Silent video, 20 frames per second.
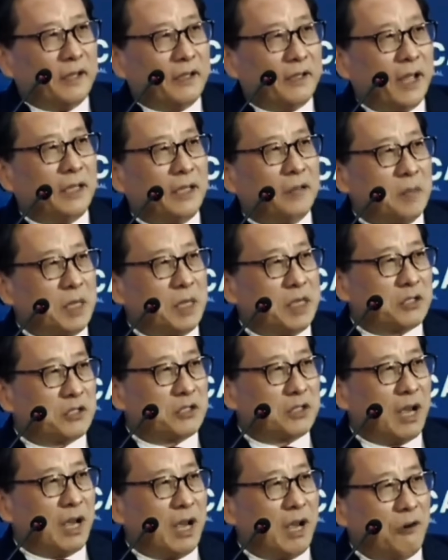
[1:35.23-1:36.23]
That
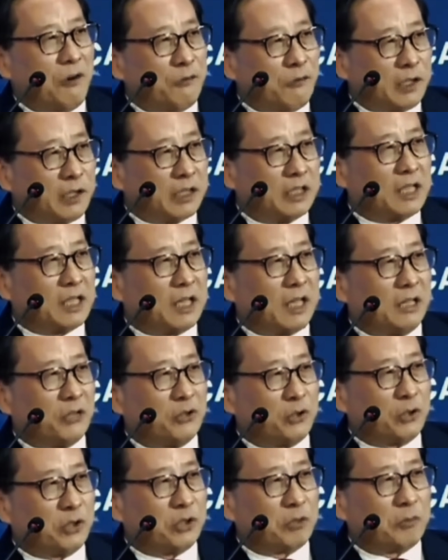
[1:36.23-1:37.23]
means African
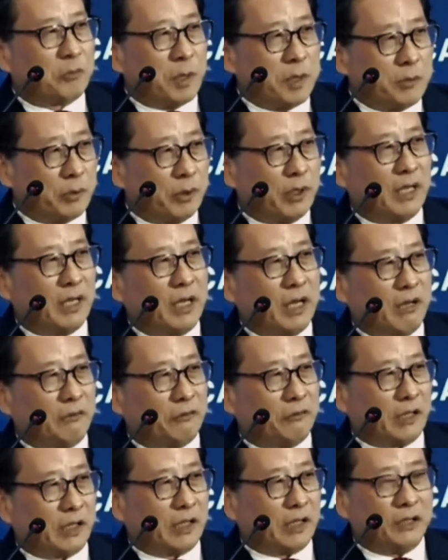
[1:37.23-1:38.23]
countries, people in
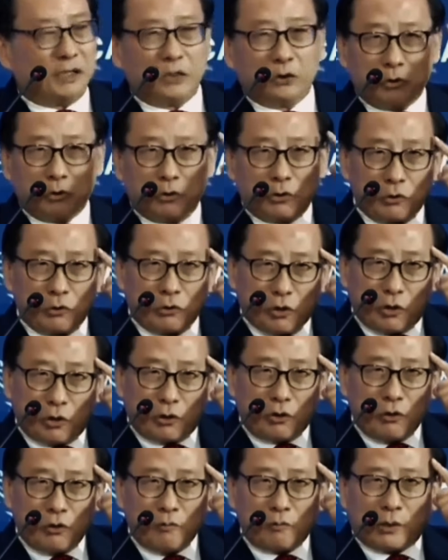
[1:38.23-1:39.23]
Africa, need to use
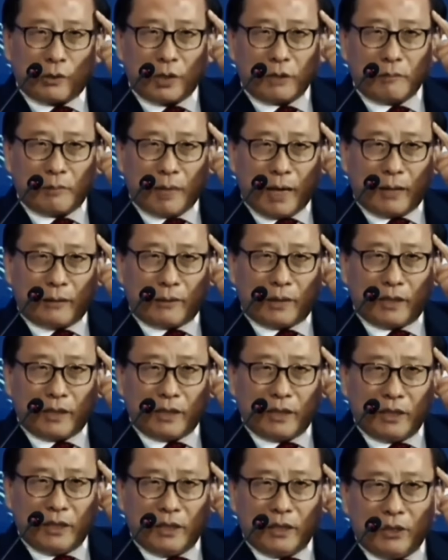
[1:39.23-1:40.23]
their own brain
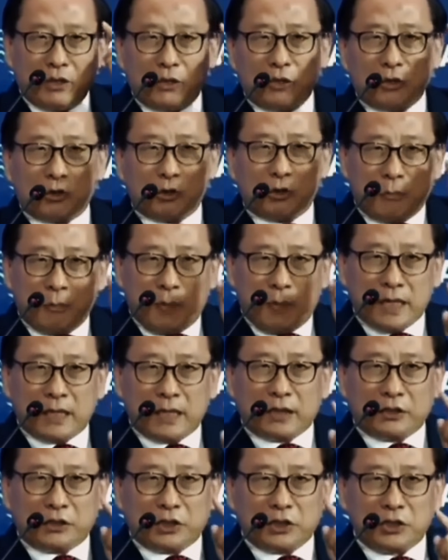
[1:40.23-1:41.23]
power to
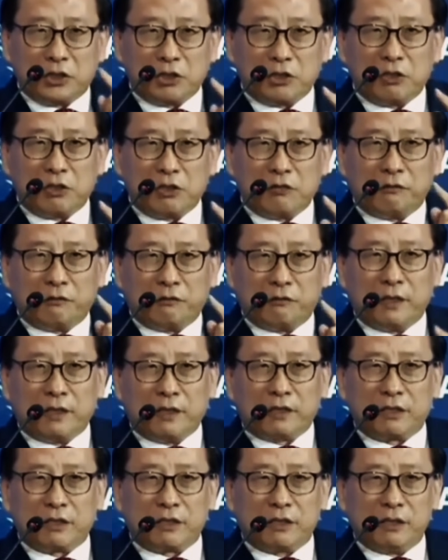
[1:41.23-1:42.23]
make a decision
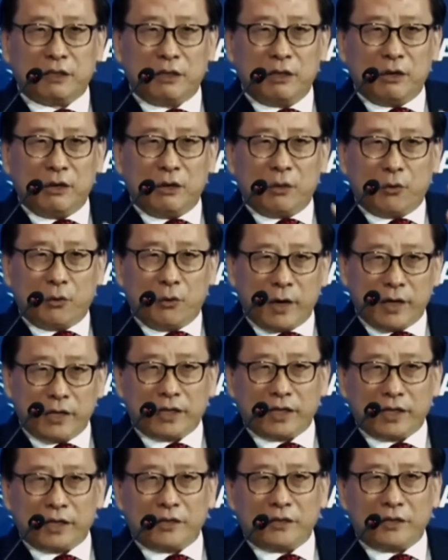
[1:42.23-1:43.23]
first,
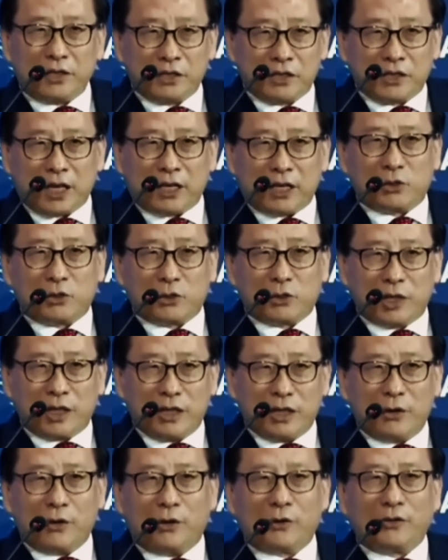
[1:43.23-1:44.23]
whether this
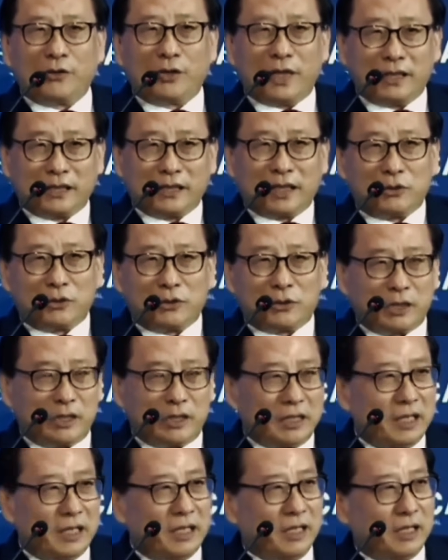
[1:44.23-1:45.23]
country or that country